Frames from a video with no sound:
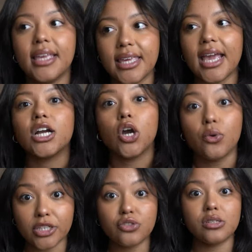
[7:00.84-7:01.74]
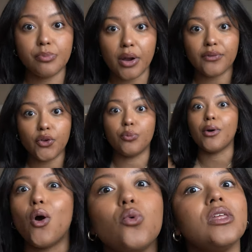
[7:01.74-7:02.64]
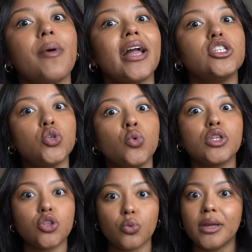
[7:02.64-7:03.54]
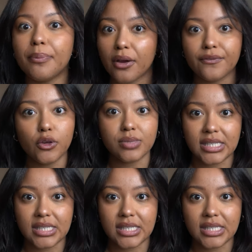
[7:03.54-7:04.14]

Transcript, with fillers: then yeah, go get you some perfume, but only buy two or three three perfume